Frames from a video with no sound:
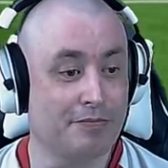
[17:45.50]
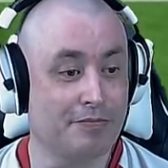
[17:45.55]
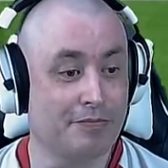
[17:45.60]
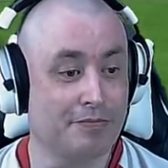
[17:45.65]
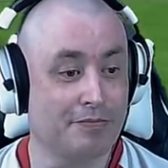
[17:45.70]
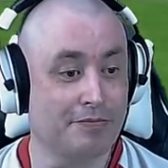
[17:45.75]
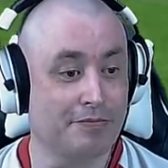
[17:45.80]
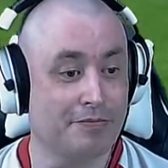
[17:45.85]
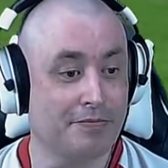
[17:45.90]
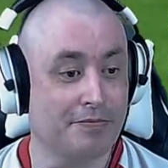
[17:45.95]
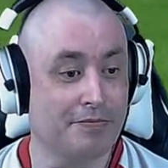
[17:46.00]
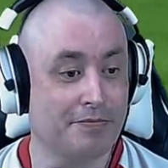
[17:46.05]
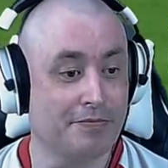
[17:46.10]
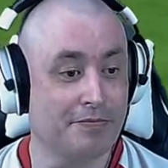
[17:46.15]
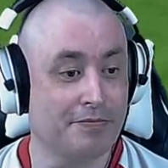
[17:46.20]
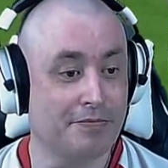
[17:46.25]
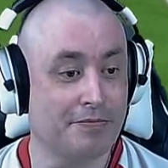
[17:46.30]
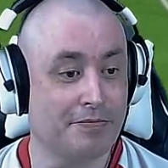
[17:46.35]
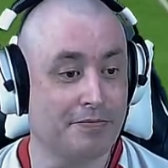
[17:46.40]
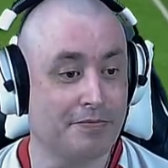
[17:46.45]

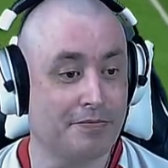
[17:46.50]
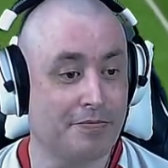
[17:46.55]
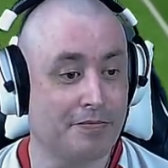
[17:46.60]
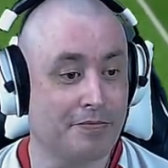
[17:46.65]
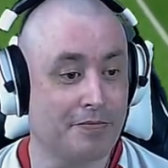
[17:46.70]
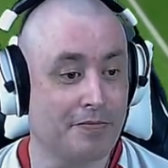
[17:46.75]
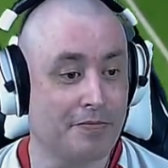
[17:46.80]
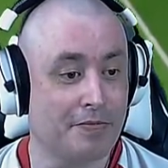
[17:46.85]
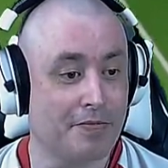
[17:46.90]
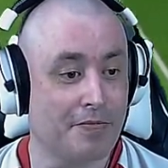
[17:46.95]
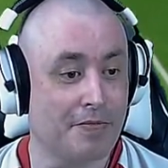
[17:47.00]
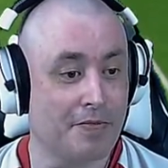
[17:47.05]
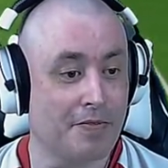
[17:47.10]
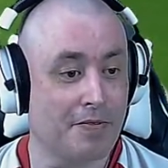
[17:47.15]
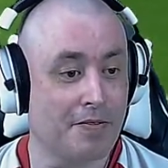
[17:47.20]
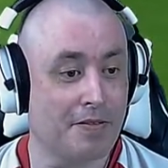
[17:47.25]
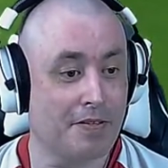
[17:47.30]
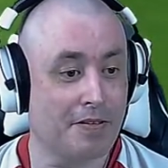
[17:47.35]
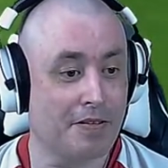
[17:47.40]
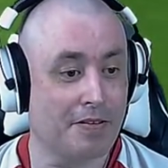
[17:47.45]

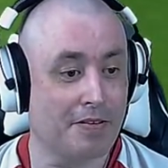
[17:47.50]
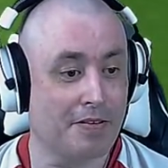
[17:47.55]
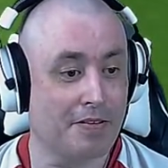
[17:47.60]
No one is speaking in this clip.